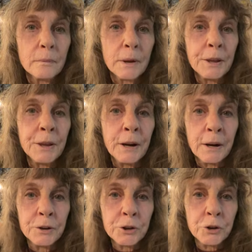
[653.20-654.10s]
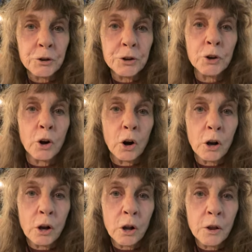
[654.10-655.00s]
Get the answer to
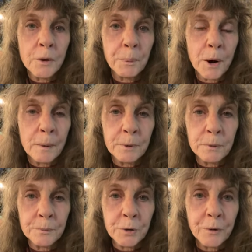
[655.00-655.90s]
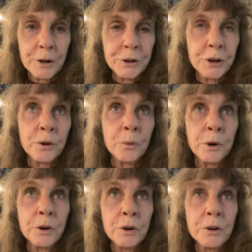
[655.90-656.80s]
all the problems facing the
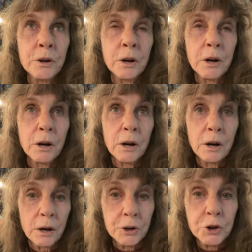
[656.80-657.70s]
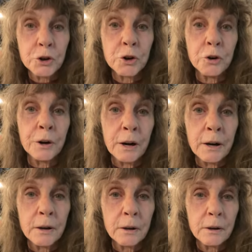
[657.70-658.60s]
world is to
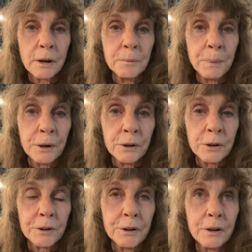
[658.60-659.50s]
create and build